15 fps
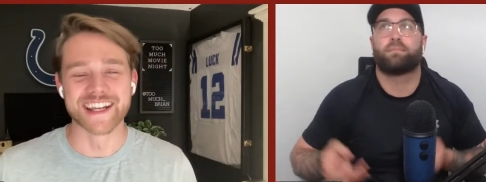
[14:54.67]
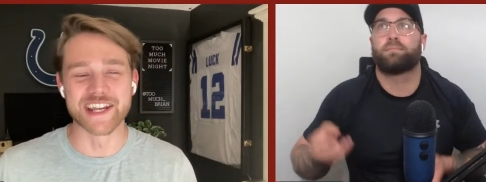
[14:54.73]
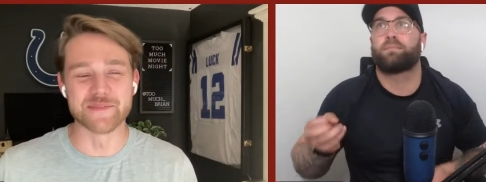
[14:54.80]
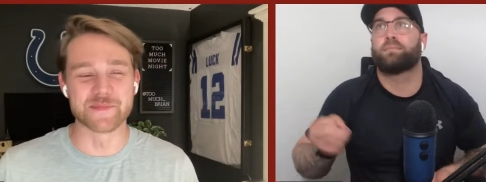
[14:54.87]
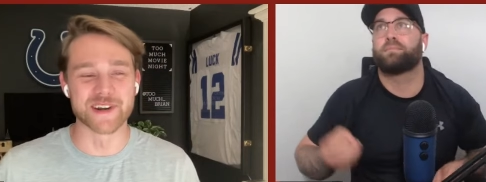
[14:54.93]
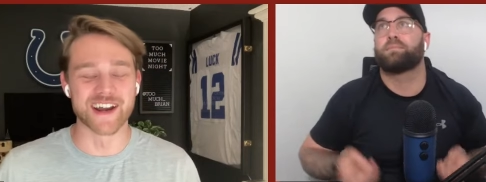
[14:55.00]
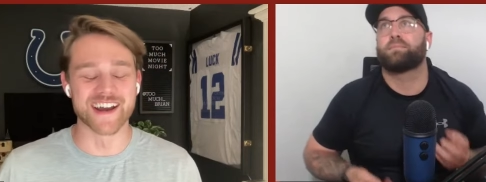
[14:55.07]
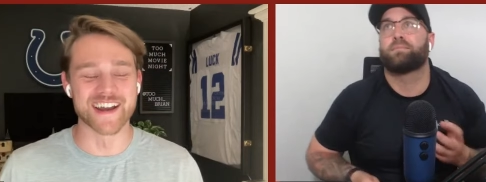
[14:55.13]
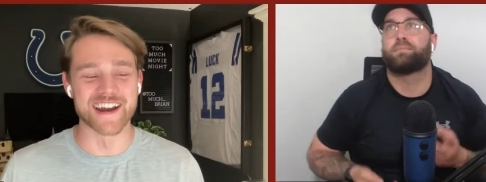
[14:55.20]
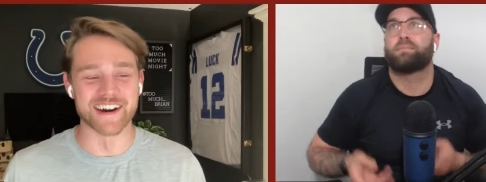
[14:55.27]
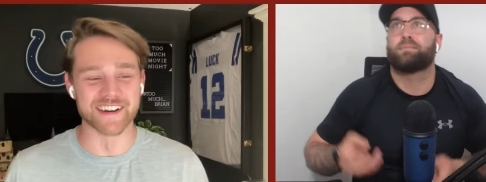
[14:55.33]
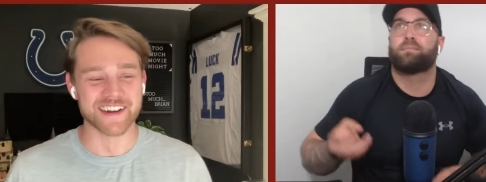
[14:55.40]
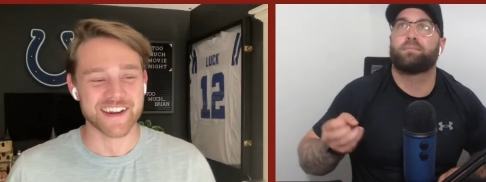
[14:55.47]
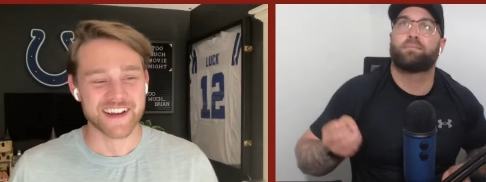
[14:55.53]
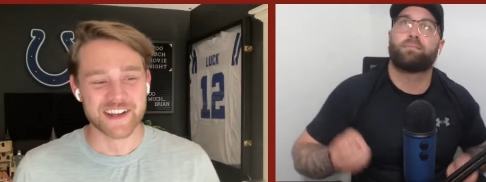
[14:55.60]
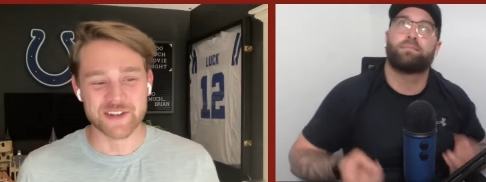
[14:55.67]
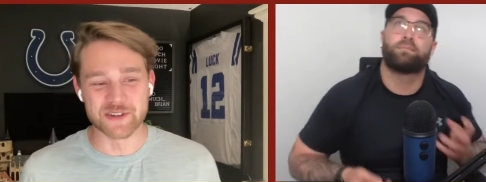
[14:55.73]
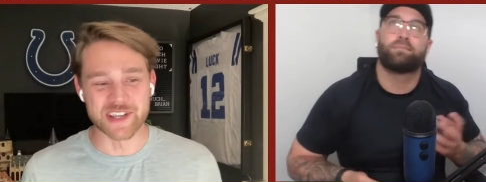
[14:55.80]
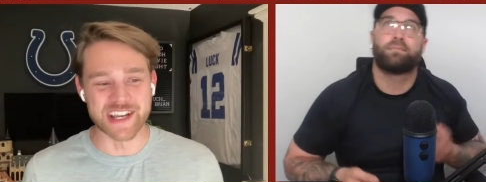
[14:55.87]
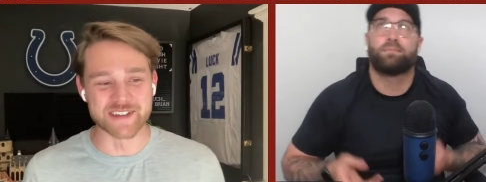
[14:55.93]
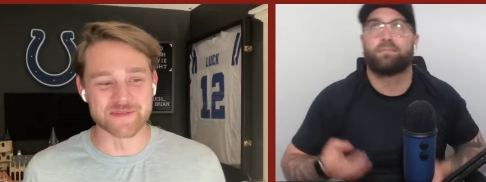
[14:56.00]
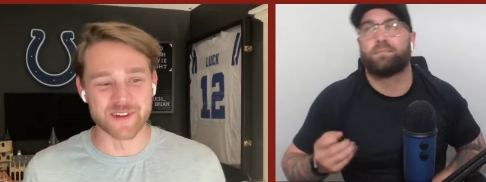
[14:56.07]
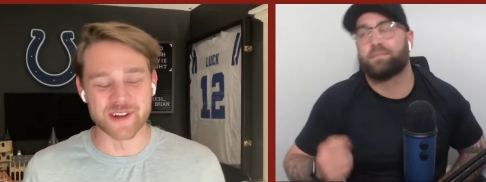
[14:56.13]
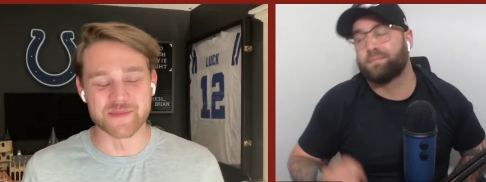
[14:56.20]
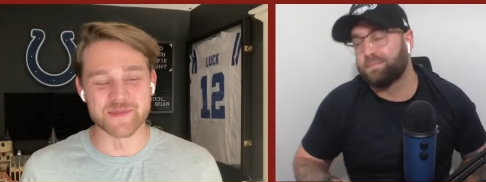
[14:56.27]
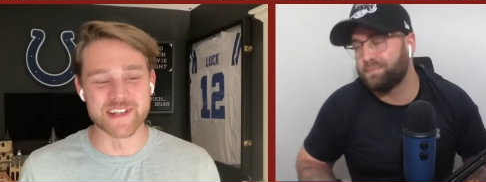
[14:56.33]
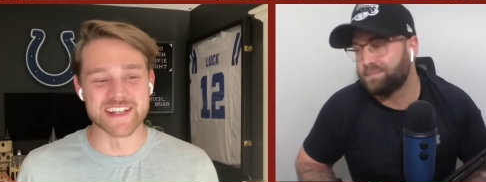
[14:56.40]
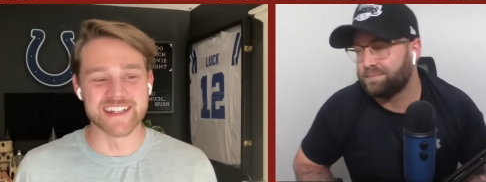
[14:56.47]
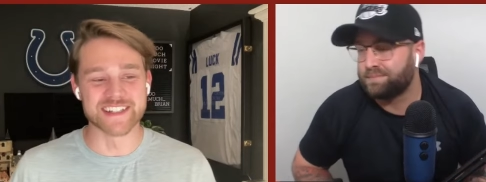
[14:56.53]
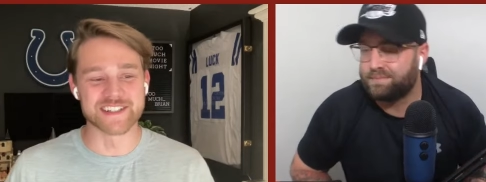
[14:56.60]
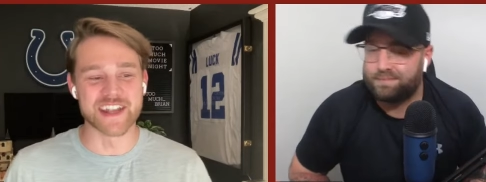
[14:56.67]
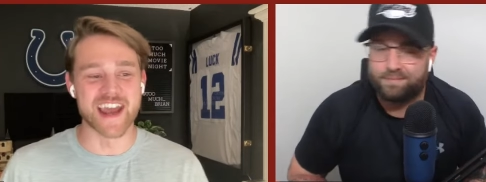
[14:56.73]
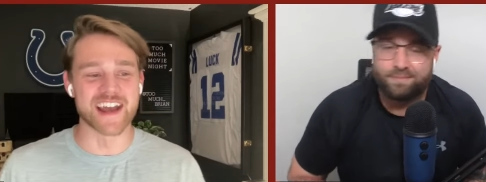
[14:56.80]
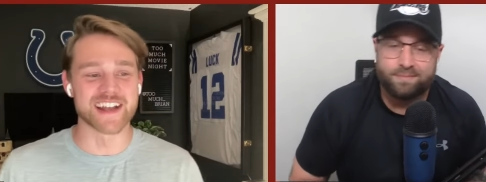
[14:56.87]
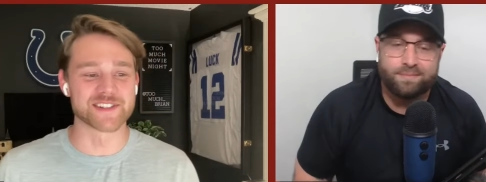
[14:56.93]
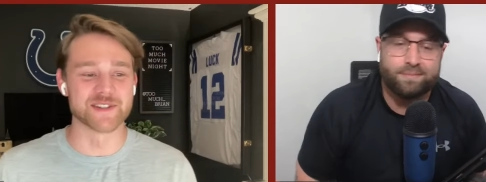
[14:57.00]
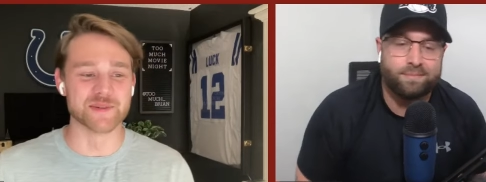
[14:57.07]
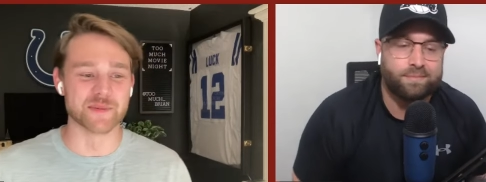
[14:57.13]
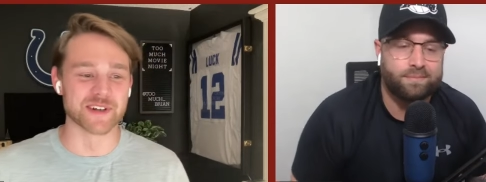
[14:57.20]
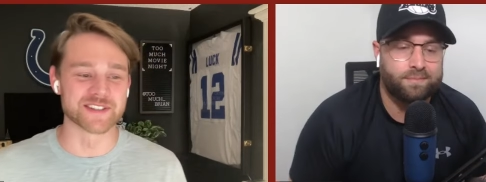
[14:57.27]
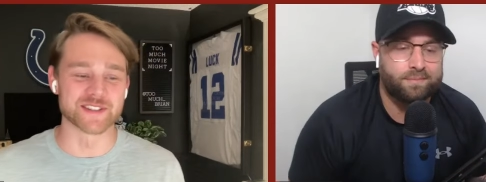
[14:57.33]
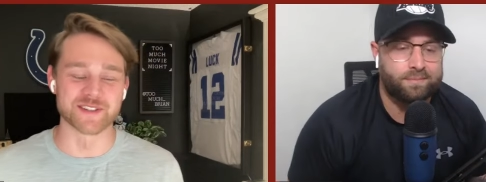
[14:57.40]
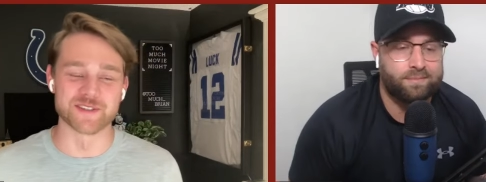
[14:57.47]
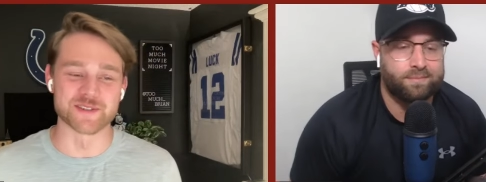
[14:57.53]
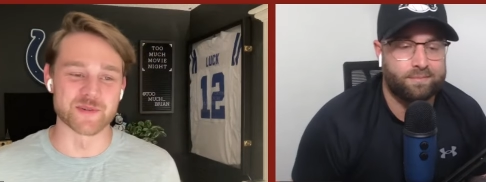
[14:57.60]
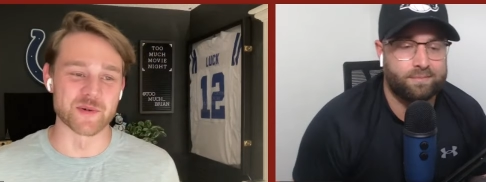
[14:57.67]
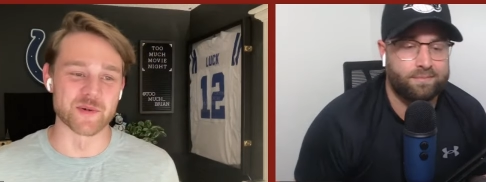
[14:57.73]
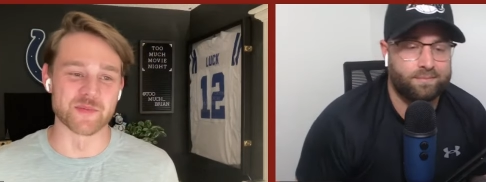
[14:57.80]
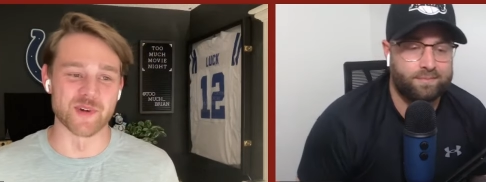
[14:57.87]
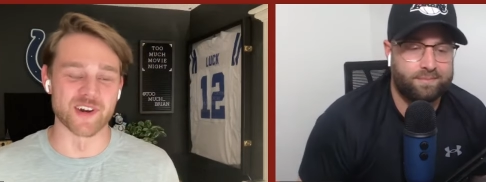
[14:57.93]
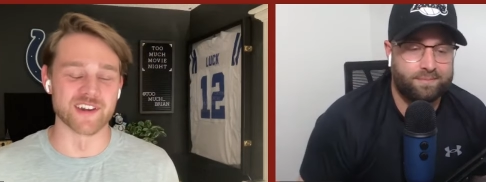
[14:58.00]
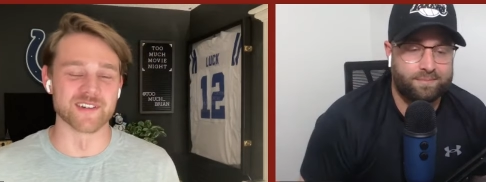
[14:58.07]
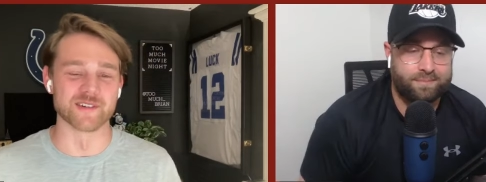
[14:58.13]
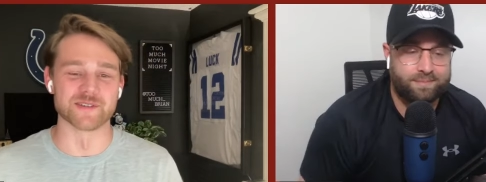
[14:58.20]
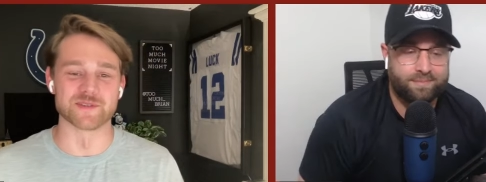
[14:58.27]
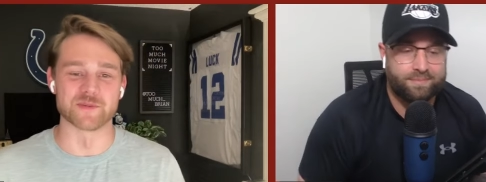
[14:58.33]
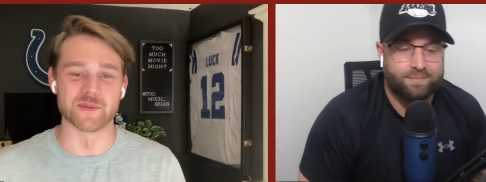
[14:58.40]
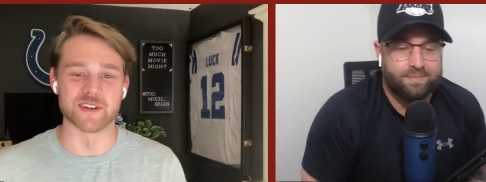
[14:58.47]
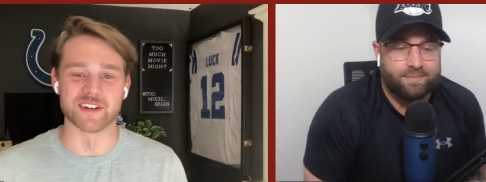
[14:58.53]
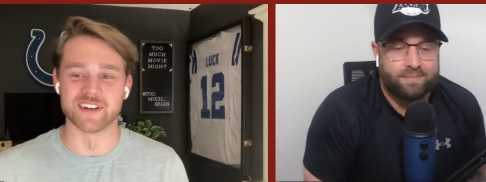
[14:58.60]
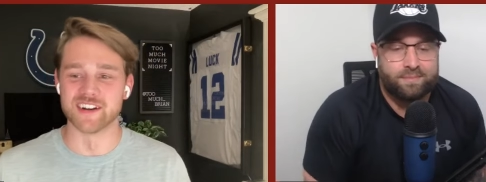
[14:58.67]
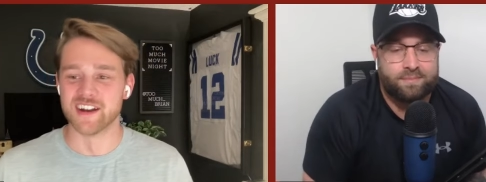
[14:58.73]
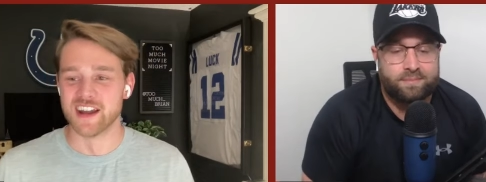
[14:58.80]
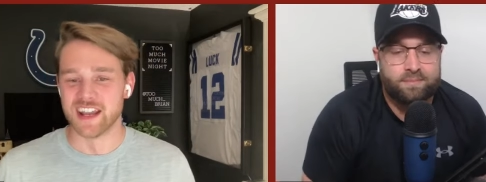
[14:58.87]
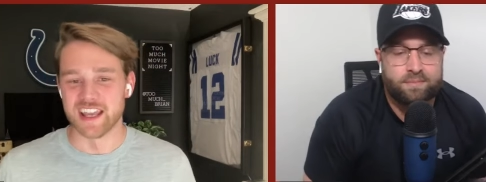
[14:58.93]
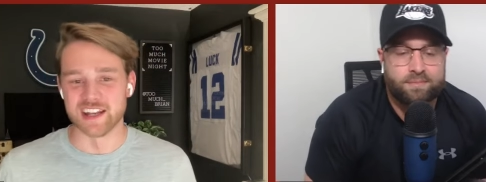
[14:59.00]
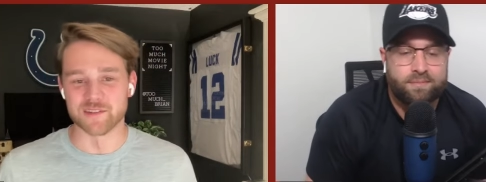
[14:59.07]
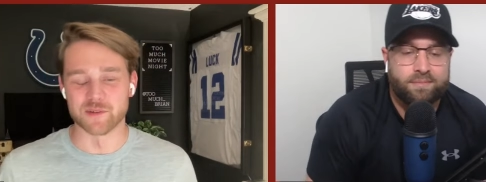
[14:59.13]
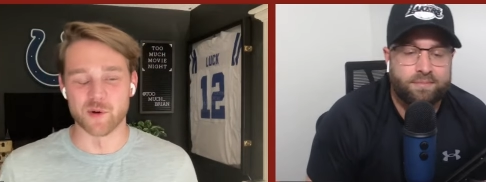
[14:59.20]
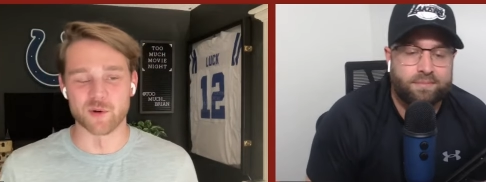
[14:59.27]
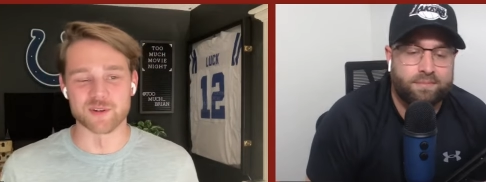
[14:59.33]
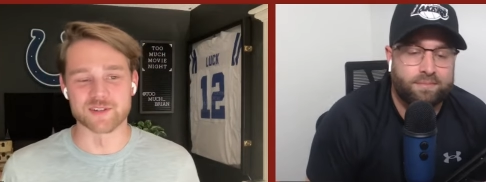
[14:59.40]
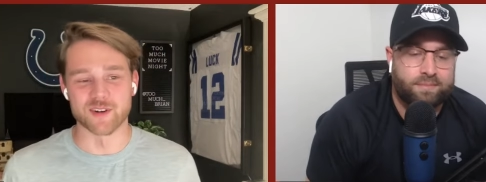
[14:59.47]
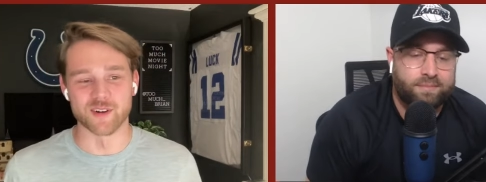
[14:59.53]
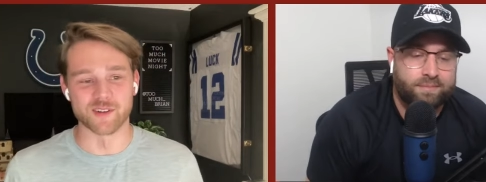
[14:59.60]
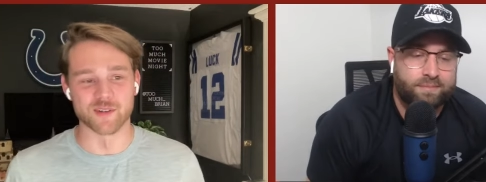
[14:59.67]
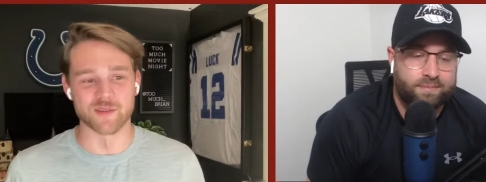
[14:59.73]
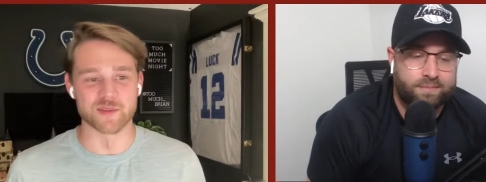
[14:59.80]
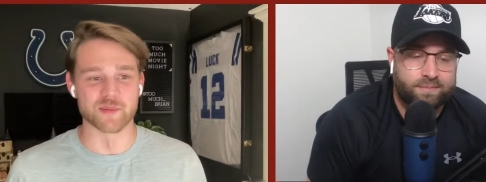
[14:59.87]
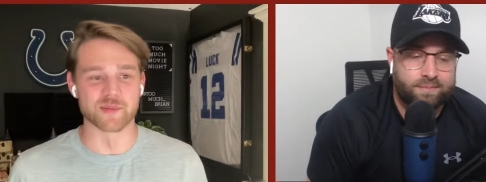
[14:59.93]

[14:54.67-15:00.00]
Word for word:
Speaker 1: keep an eye out. You can find me at too much underscore Brian on Twitter and of course all over the